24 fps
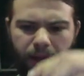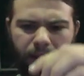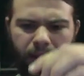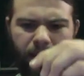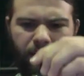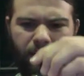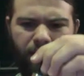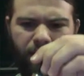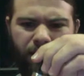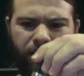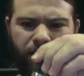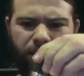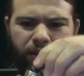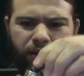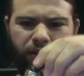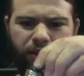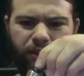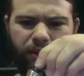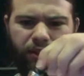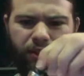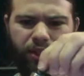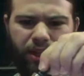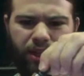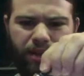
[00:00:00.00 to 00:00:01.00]
right I've got this
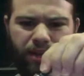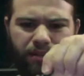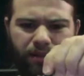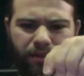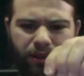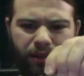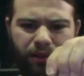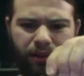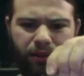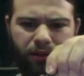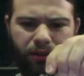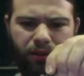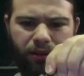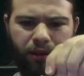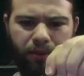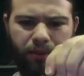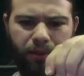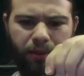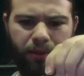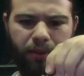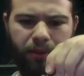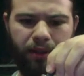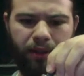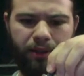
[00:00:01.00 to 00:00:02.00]
cheap little crappy
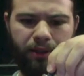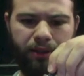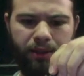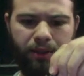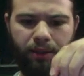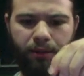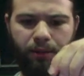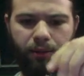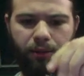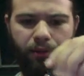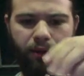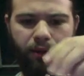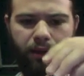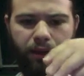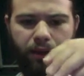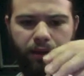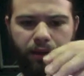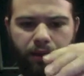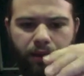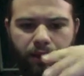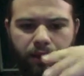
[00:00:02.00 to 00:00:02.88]
plastic one here